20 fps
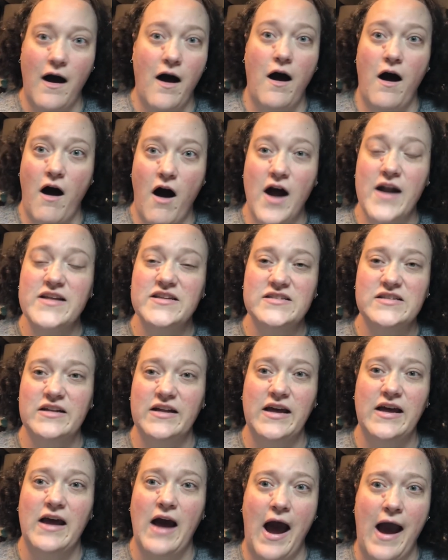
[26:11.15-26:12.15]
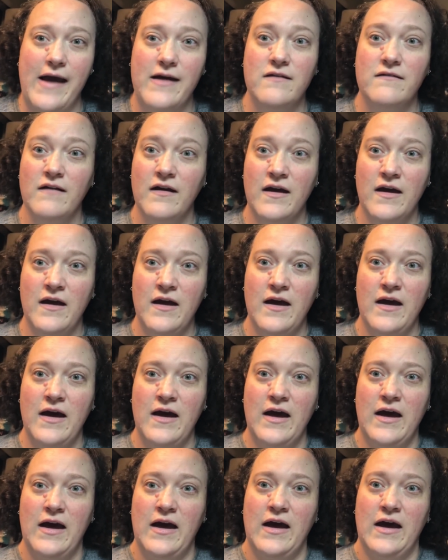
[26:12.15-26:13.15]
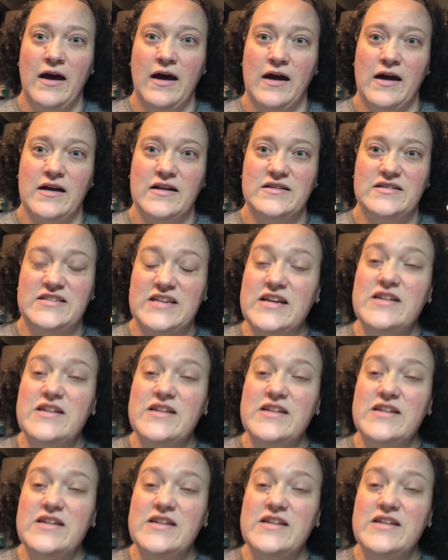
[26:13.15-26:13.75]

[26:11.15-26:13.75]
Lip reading: honestly, I did